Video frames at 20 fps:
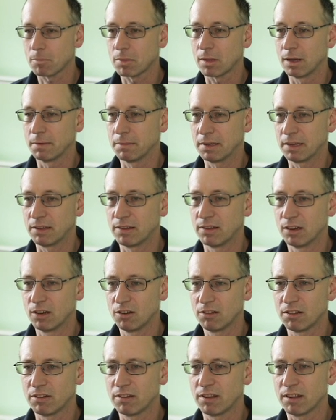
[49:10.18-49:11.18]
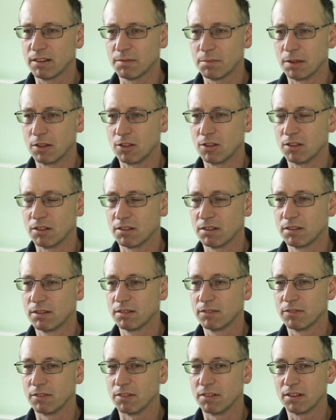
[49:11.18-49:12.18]
I'm getting loads of text messages
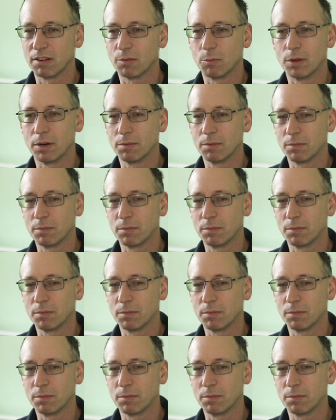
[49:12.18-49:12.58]
from someone.